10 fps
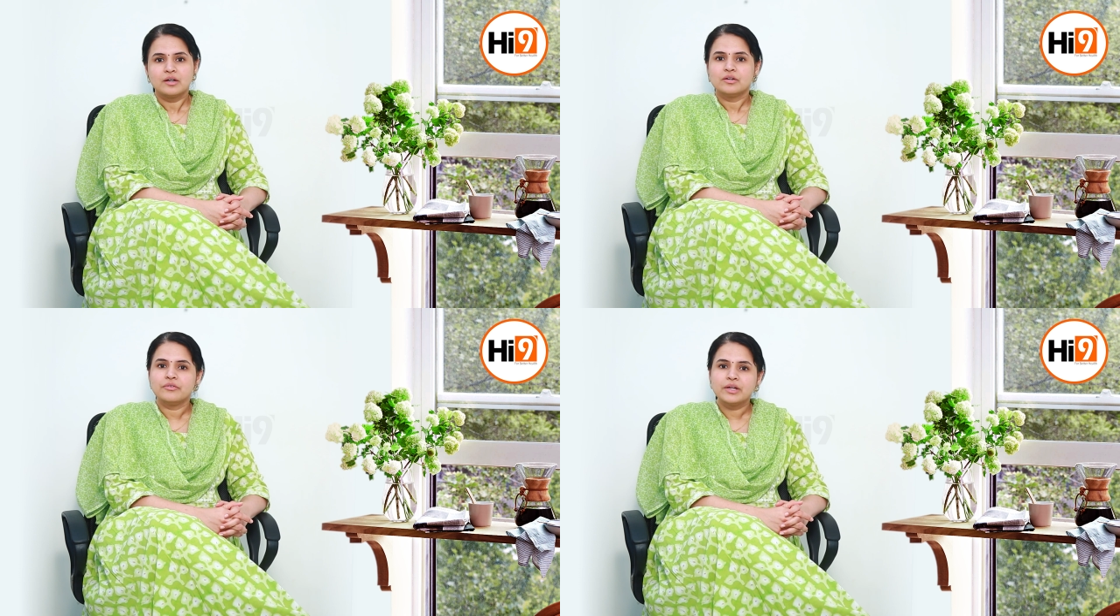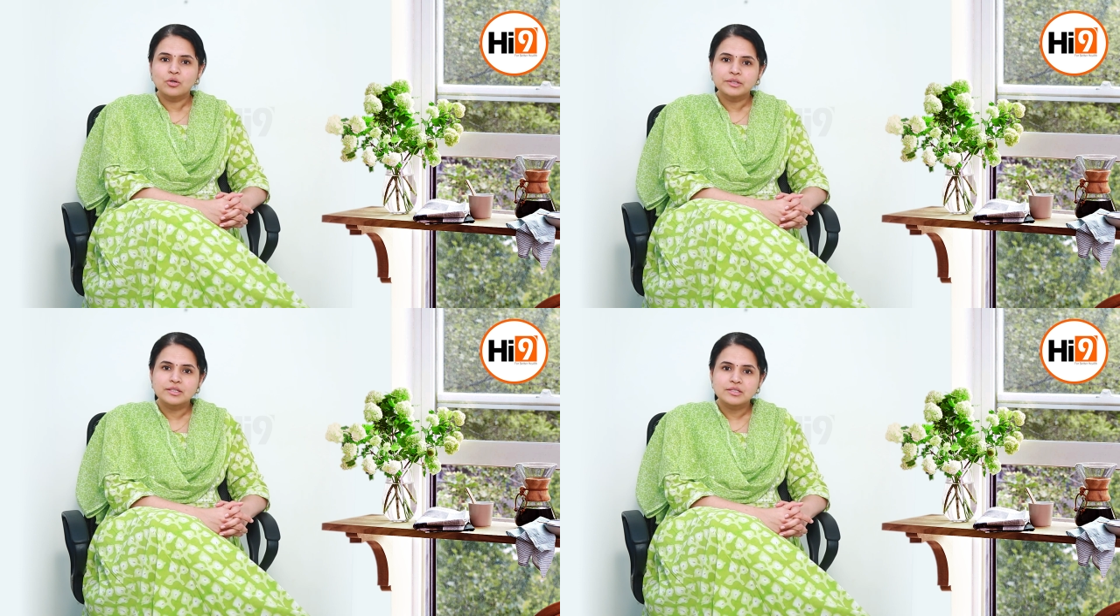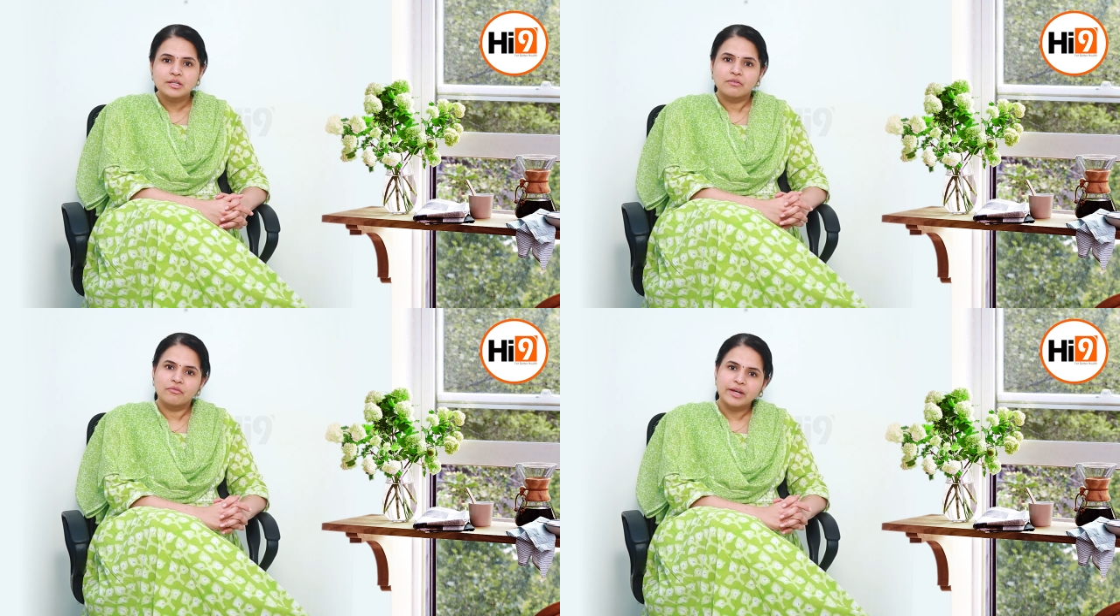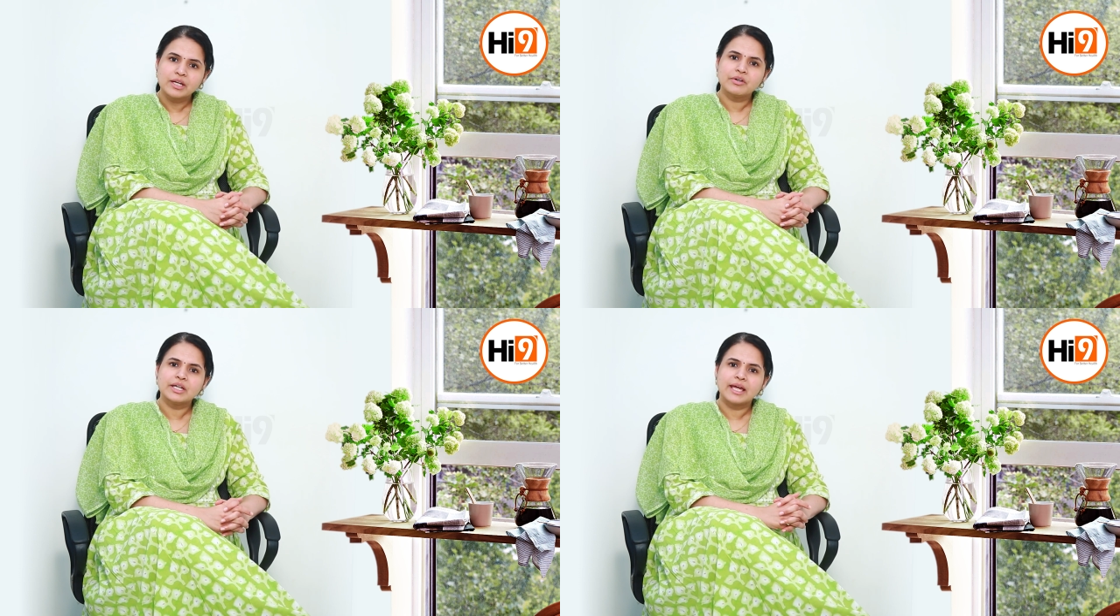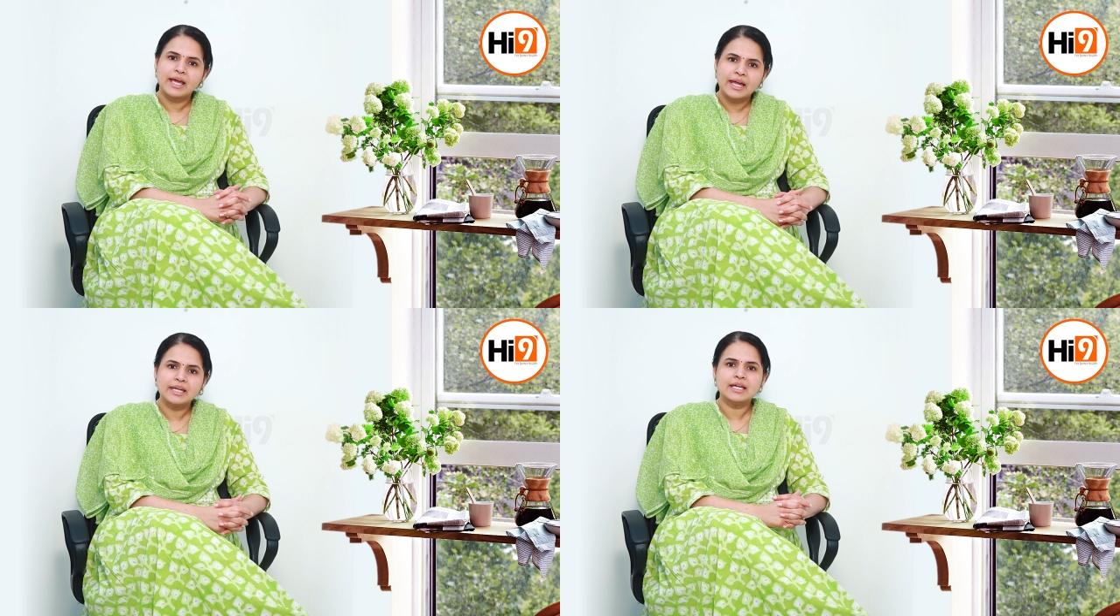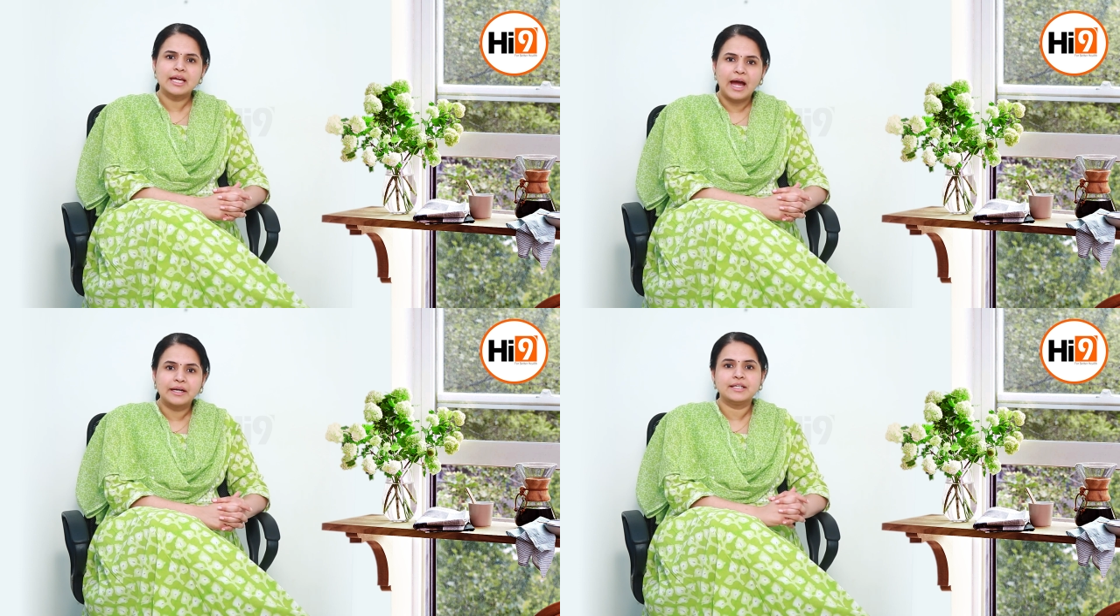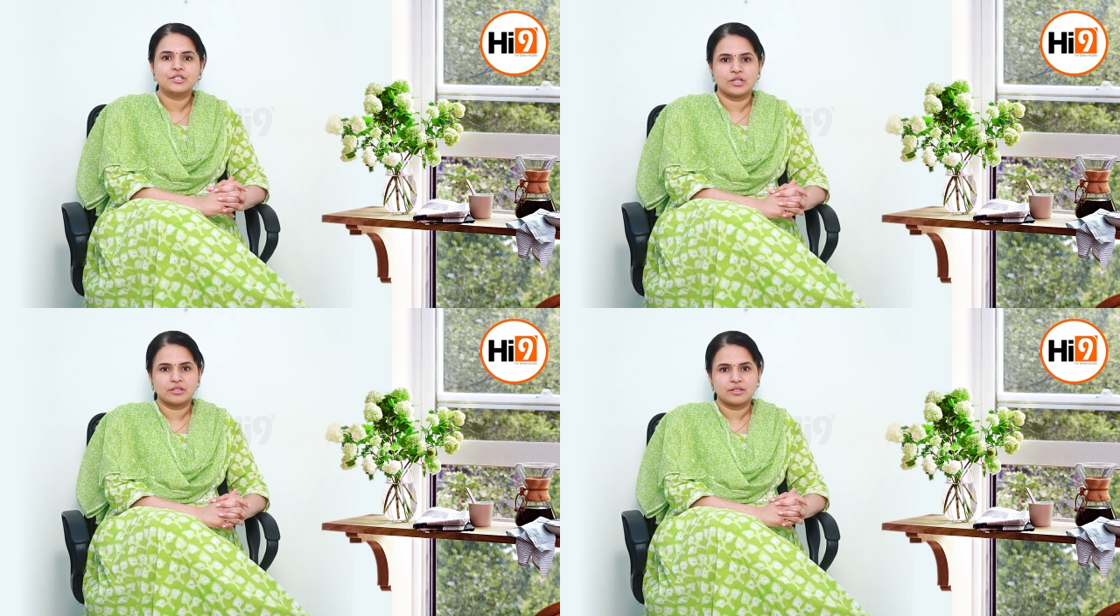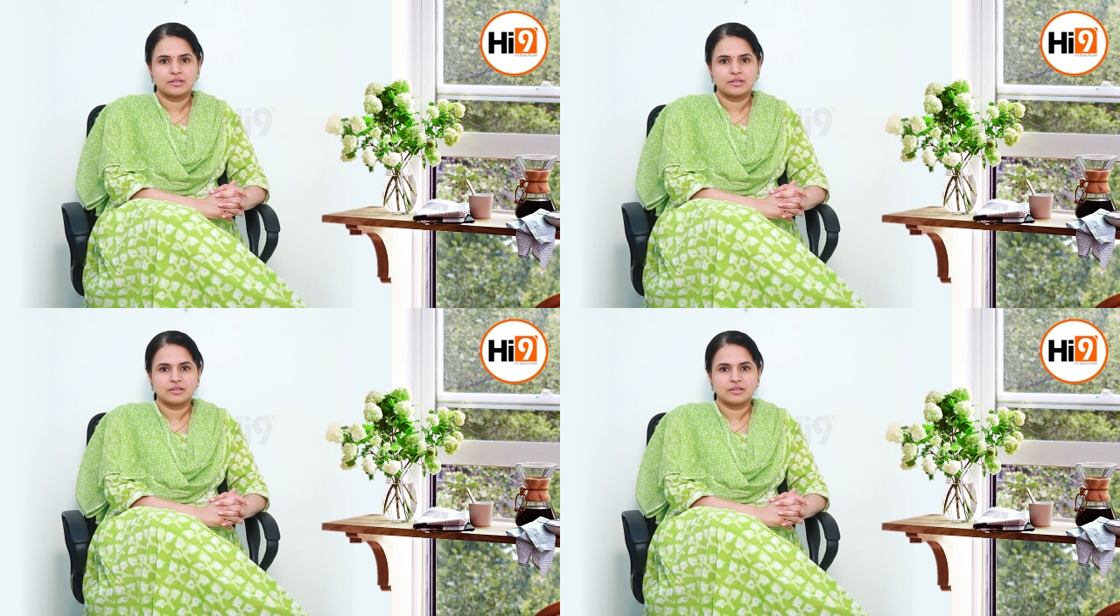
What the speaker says: We know that whenever any antigen,